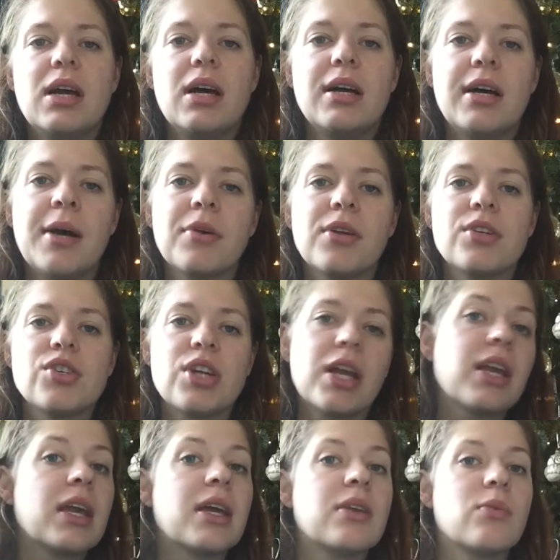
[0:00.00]
I'm gonna
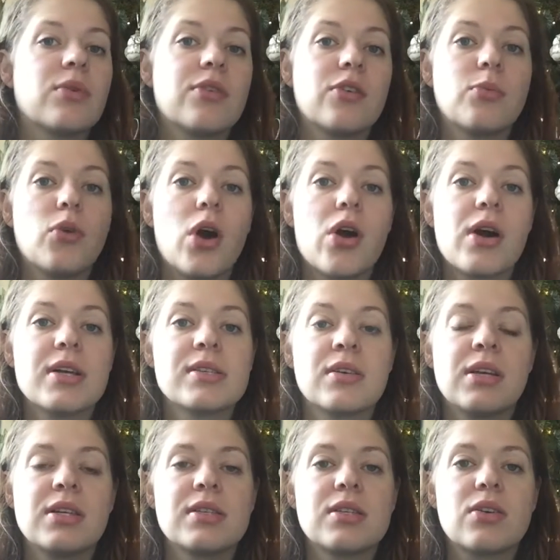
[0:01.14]
check in with her progress
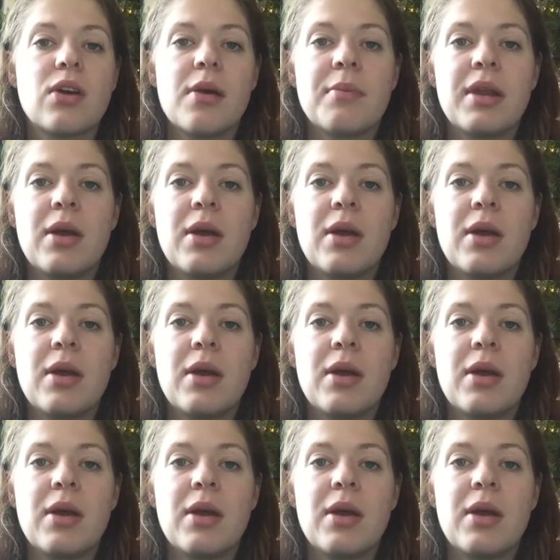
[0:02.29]
on Instagram,